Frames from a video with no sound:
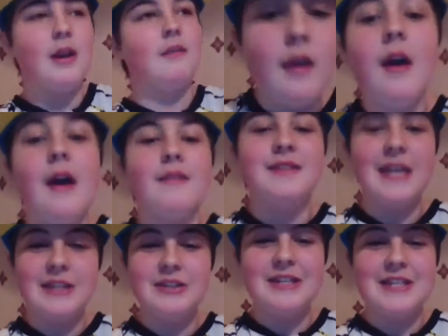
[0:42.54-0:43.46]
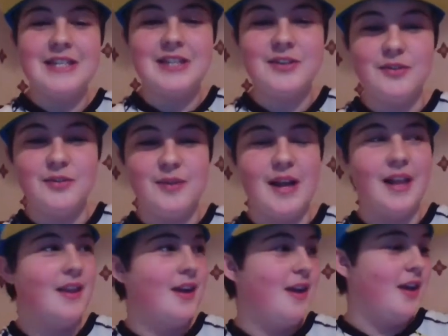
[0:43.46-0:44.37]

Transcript: I've, I've settled into school well.